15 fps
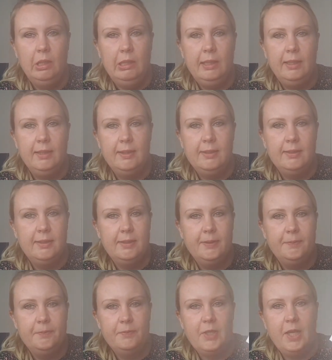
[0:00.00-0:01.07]

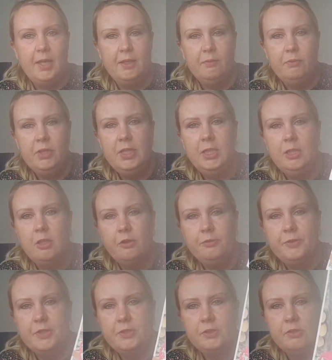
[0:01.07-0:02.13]
And I really
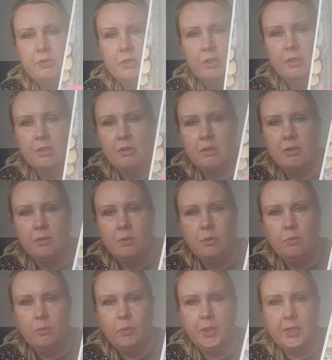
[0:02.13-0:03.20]
loved this
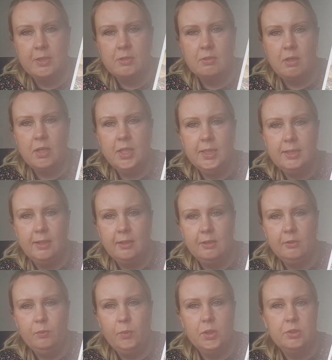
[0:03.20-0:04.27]
when I saw it, and
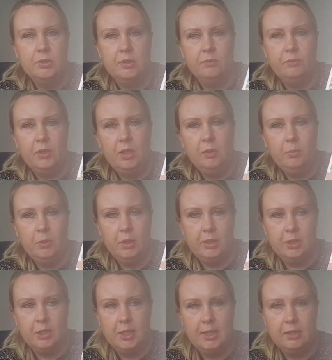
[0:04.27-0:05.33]
it wasn't available
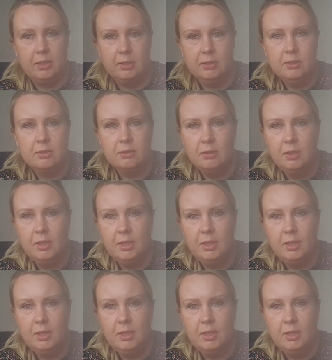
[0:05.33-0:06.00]
in the Netherlands.